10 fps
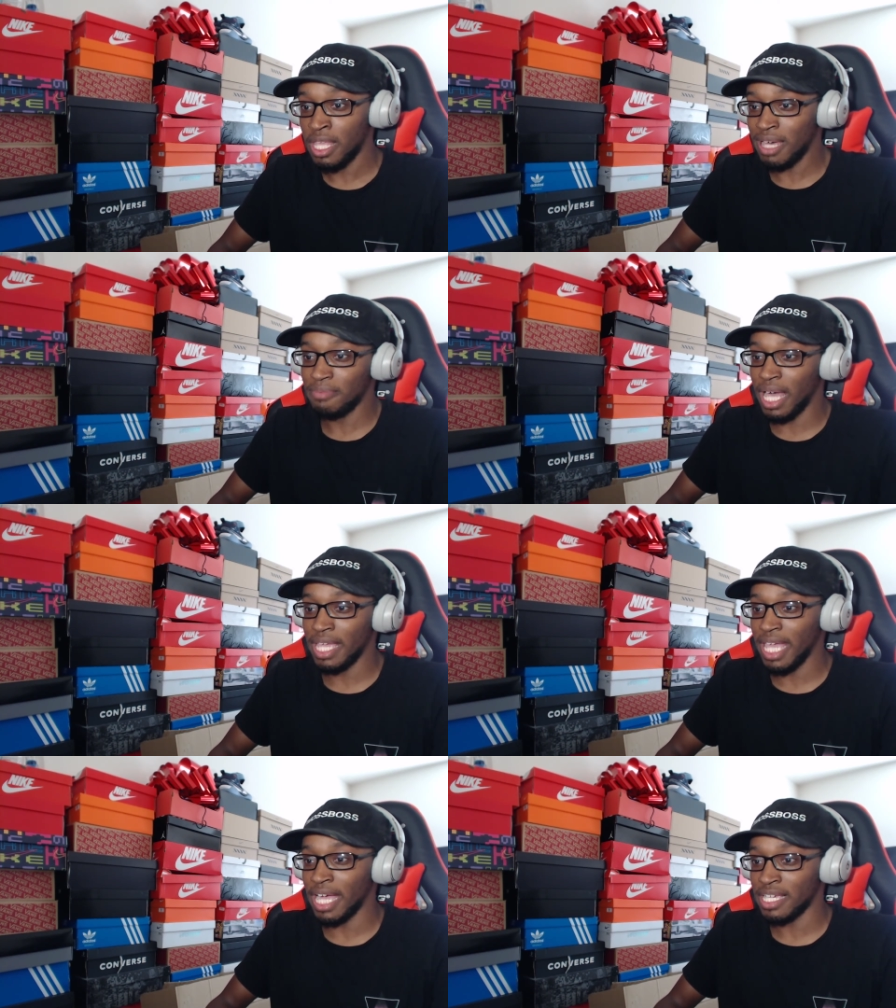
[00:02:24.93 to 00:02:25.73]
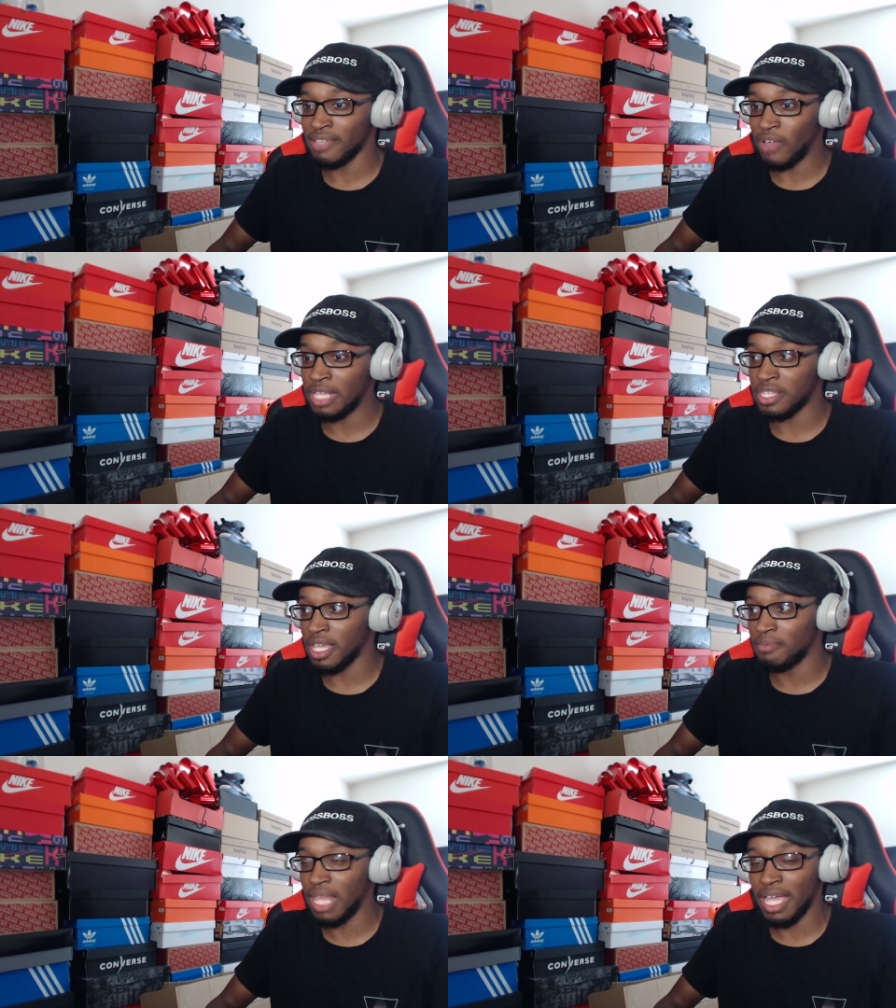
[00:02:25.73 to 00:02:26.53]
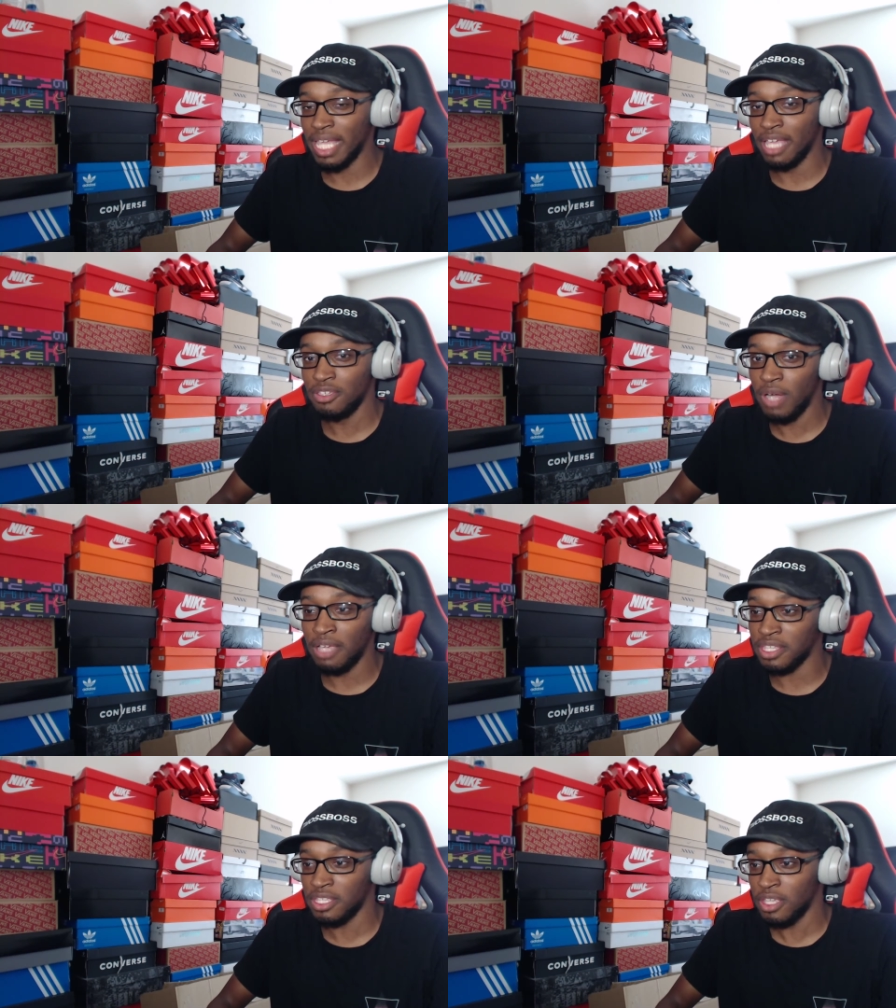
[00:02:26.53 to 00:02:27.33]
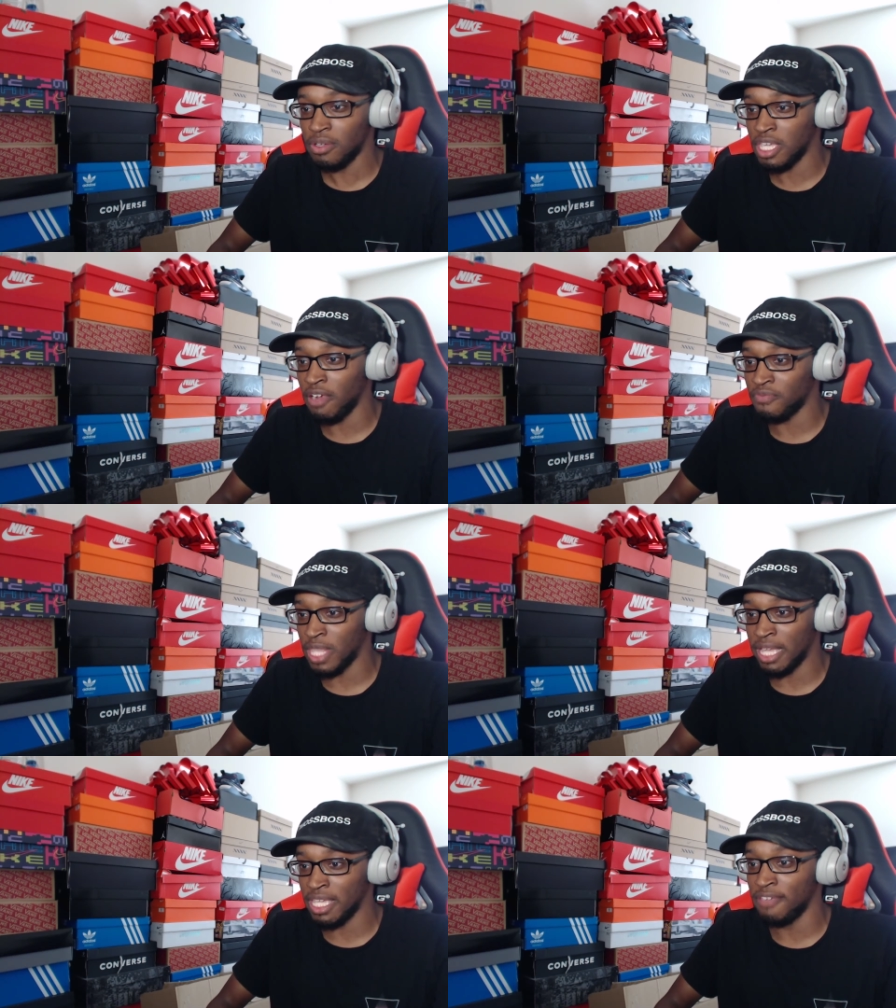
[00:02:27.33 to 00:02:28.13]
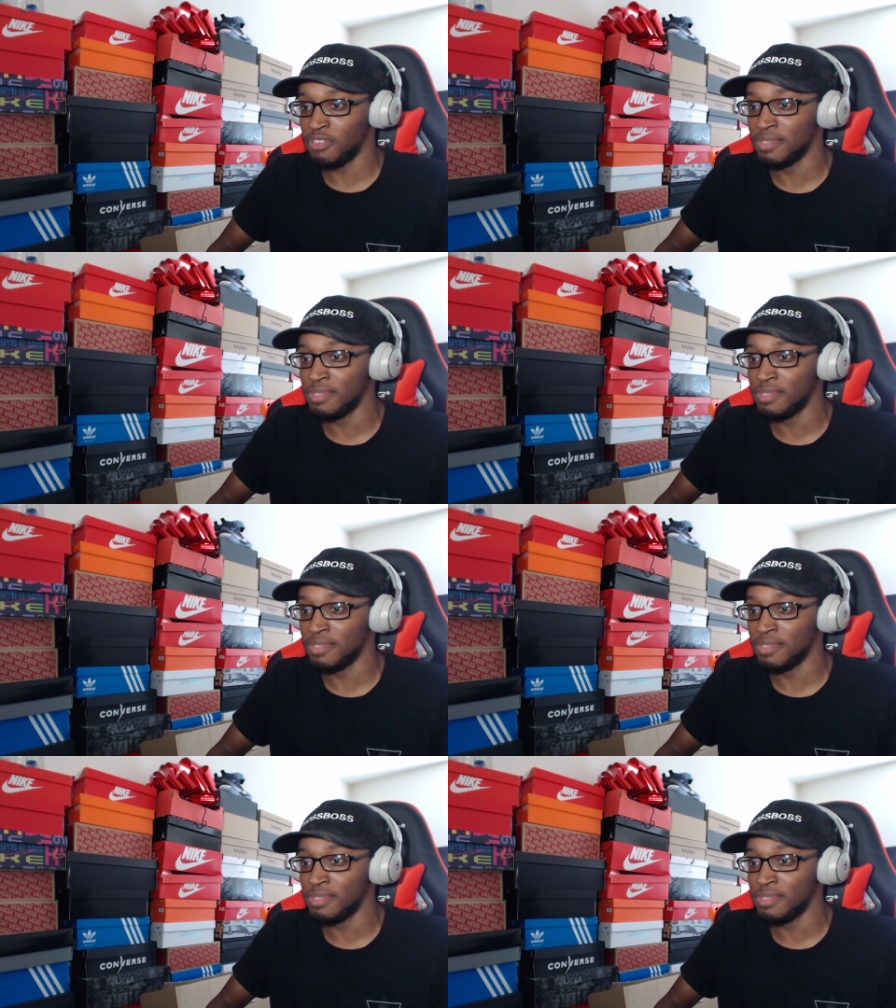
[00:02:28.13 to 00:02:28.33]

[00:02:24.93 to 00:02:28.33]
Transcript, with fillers: And I'm like, yeah, because if I see, I'm like, yeah, you obviously don't care for that kid.